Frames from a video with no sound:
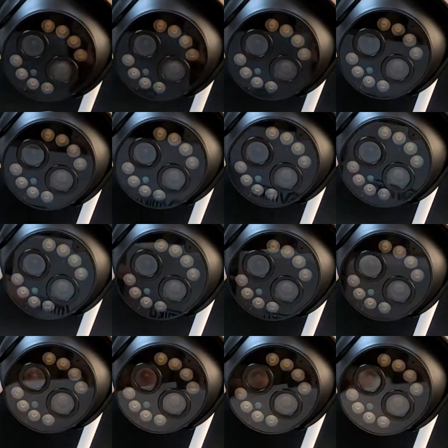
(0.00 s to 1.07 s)
go, I'll go
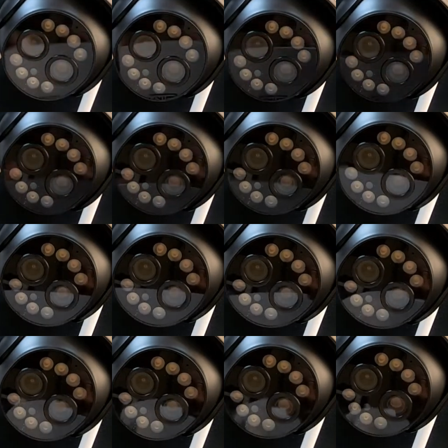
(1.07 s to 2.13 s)
over these instructions
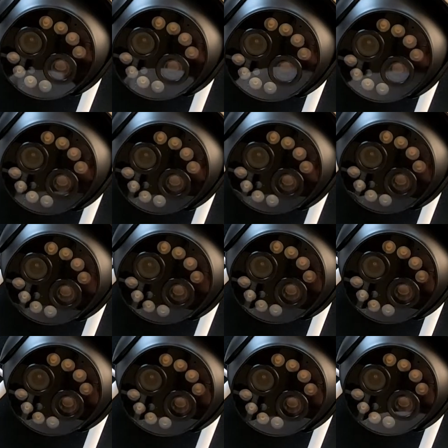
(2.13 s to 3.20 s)
real quick
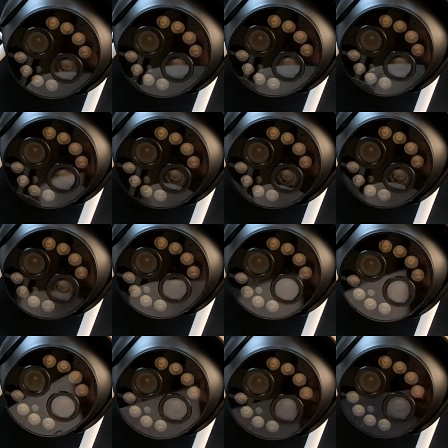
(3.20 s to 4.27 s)

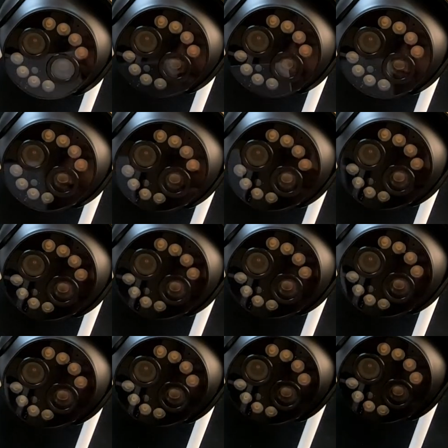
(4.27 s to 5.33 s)
and then we'll be right